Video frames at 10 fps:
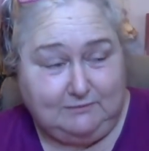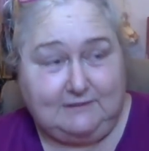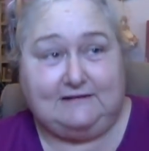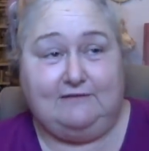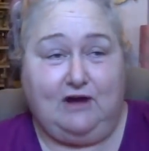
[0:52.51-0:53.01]

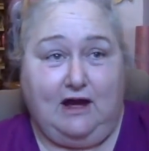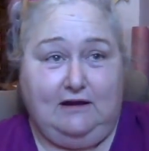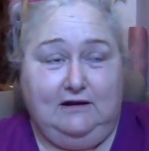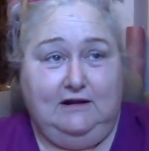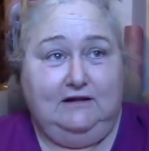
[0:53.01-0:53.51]
Because I've got
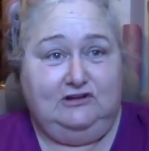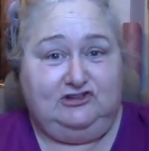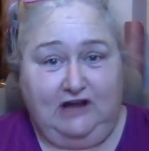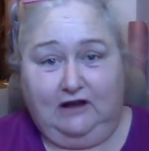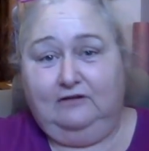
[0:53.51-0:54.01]

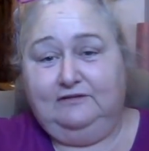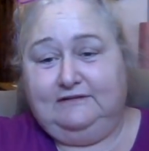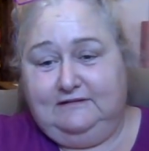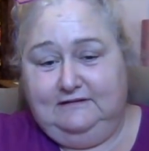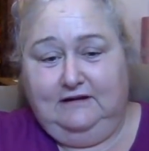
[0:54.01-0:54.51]

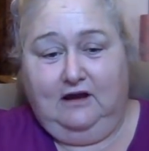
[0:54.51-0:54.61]
shelves